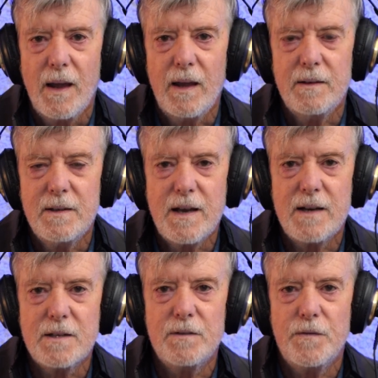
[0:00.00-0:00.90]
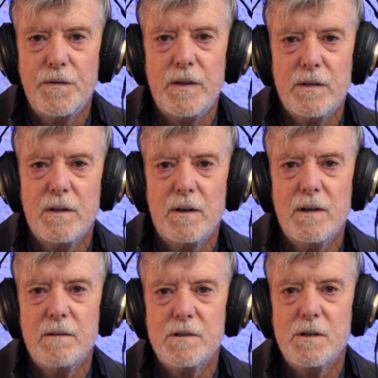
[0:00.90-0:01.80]
It doesn't fit
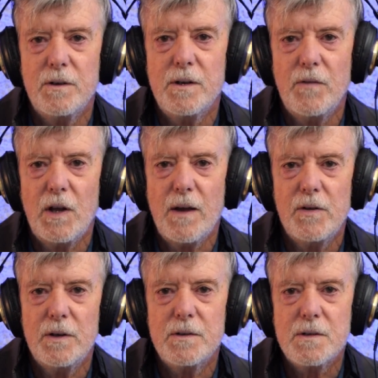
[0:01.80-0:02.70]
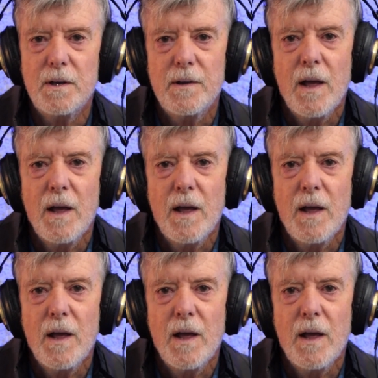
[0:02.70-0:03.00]
the scientific evidence.